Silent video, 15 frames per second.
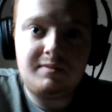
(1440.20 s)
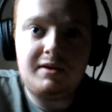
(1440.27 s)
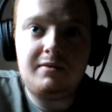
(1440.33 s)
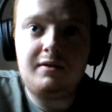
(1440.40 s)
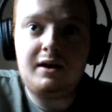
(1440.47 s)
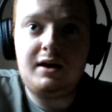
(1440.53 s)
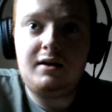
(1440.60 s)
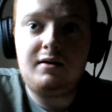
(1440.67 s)
been
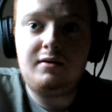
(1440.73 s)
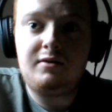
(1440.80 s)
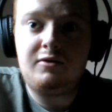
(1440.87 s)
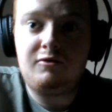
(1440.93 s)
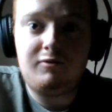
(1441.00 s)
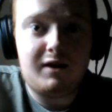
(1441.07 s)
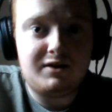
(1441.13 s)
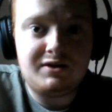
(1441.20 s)
there,
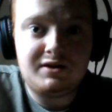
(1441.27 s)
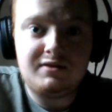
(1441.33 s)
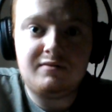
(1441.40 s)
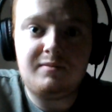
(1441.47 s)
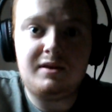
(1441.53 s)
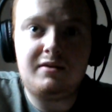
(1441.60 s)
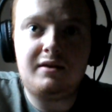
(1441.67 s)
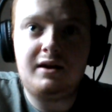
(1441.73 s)
crashes
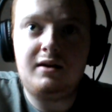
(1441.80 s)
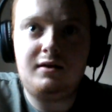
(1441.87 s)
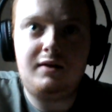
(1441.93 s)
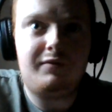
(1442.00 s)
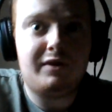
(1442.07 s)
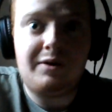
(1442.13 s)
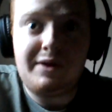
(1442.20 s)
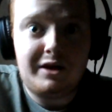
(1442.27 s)
have been there,
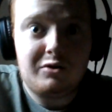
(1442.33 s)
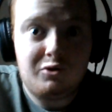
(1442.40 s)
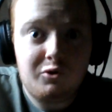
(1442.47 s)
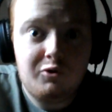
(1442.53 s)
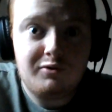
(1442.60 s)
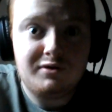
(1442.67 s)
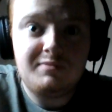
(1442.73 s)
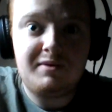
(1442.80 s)
even though they're not
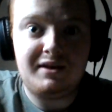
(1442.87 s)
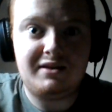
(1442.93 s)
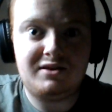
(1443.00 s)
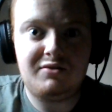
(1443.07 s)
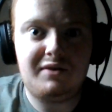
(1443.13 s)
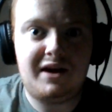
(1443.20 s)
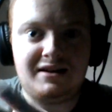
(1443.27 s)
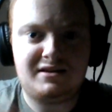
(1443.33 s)
good, but they
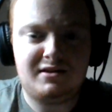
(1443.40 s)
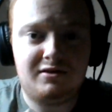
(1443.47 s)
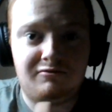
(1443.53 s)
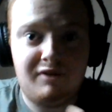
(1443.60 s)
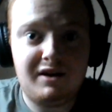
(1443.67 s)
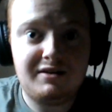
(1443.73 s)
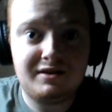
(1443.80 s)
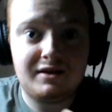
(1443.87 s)
do add to the
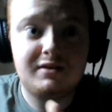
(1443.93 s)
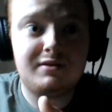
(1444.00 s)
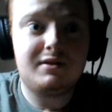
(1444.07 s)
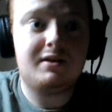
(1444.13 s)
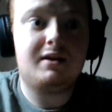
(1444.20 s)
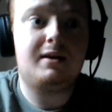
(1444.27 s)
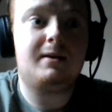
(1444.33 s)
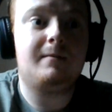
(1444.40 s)
races.
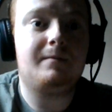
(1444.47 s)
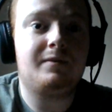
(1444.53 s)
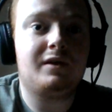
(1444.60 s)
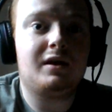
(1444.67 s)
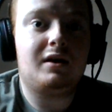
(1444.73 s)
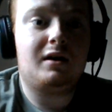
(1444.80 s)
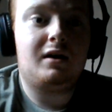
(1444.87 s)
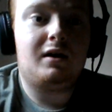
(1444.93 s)

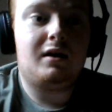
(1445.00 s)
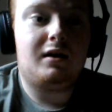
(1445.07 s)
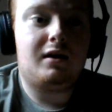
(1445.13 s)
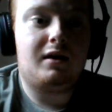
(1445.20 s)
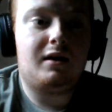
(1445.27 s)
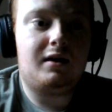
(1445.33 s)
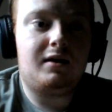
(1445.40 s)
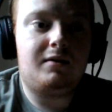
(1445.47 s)

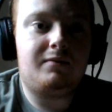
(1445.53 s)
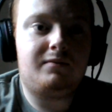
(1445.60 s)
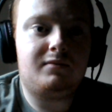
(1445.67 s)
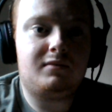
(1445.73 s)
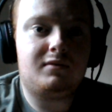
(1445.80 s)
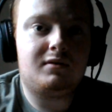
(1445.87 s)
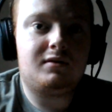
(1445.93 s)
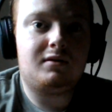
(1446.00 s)
And
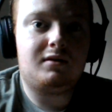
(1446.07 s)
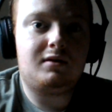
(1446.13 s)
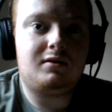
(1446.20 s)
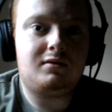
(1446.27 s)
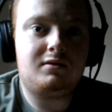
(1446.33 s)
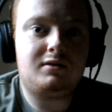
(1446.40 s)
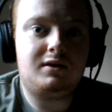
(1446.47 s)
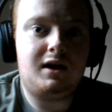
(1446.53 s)

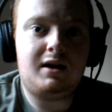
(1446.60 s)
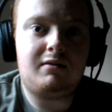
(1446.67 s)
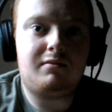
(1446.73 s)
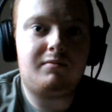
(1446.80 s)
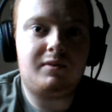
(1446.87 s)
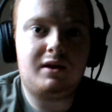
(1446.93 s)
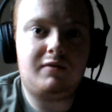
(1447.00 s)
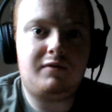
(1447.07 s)
yeah,
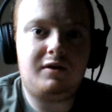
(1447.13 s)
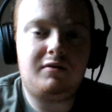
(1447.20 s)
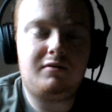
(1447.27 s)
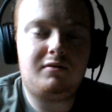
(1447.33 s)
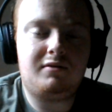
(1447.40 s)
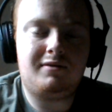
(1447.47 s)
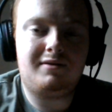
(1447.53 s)
if you...